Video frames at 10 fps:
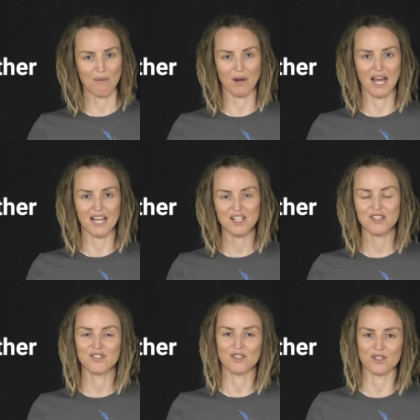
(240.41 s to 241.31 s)

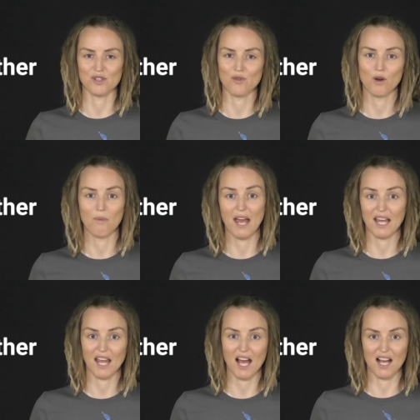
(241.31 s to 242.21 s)
Airplane, Dr.
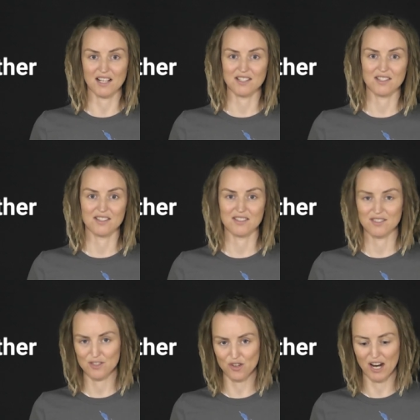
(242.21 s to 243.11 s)
Rumack asks
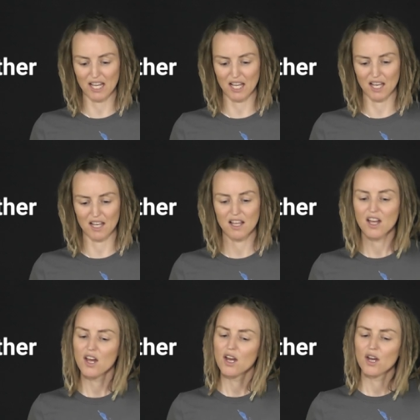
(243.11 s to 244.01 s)
Stryker,
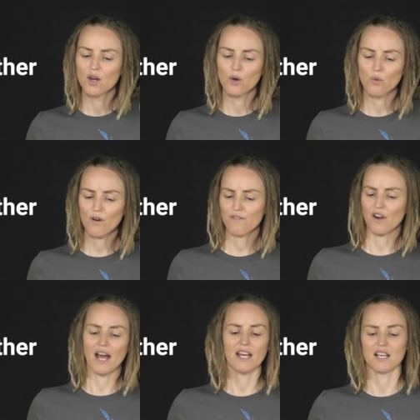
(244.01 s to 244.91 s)
"What
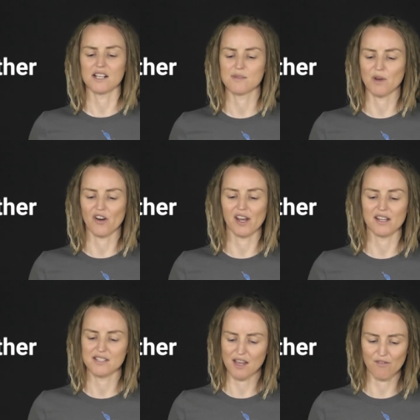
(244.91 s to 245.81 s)
flying
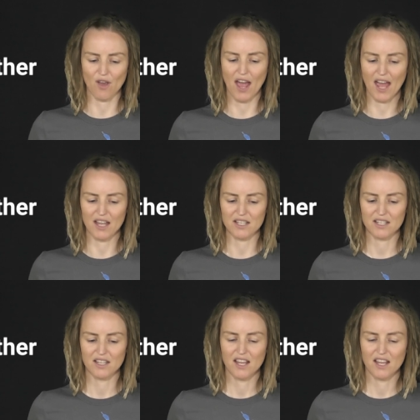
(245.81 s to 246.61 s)
experience have you had?"